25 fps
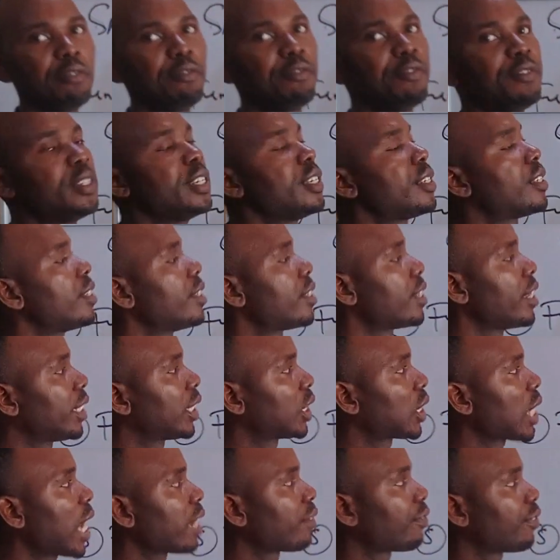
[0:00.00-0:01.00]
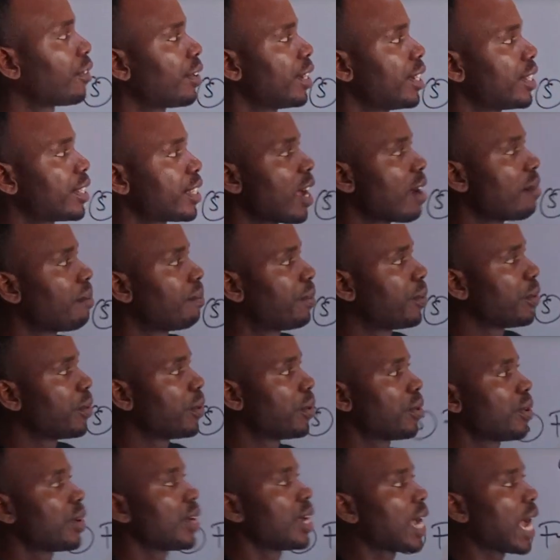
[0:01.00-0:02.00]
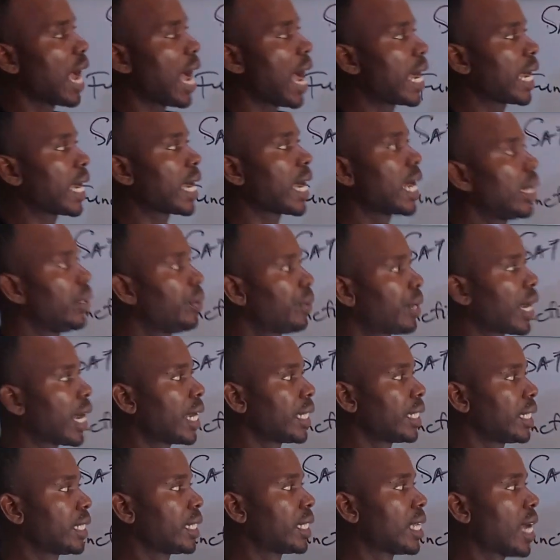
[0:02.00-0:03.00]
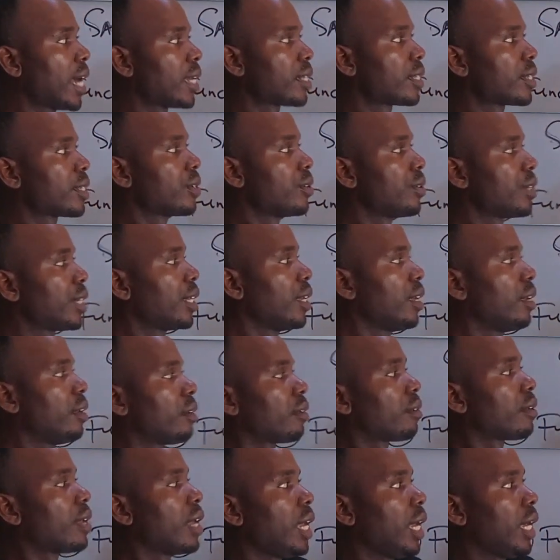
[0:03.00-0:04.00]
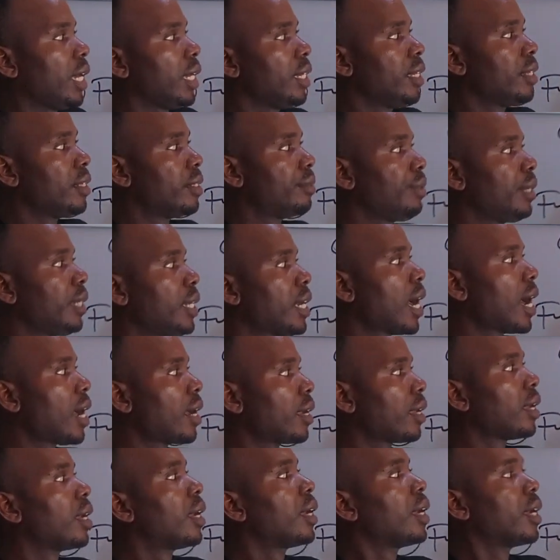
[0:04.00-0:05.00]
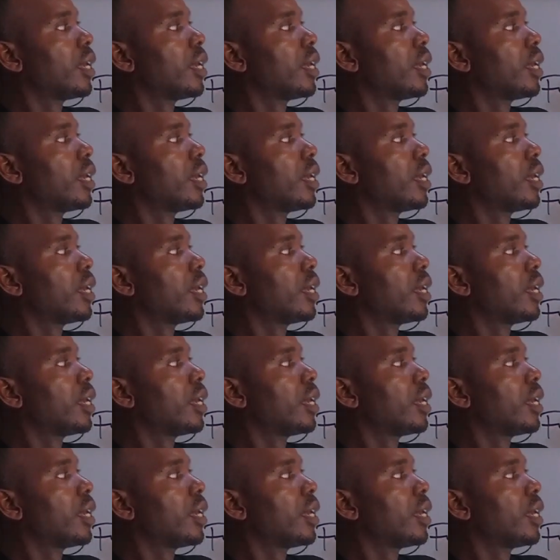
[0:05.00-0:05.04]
this is a chart, for example, I can look at it that, okay, A is bigger. In